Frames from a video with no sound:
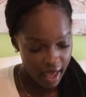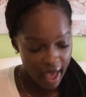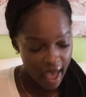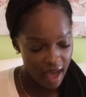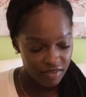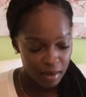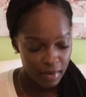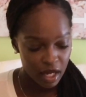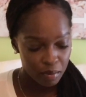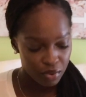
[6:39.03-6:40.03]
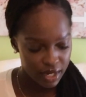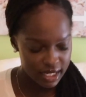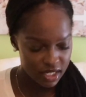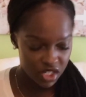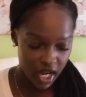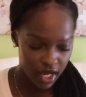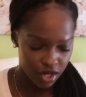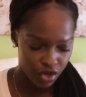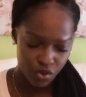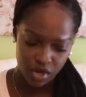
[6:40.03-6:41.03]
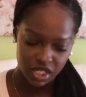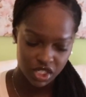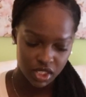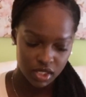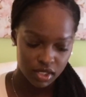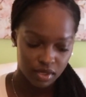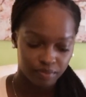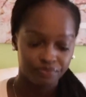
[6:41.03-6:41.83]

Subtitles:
Have they made a point to check your questions?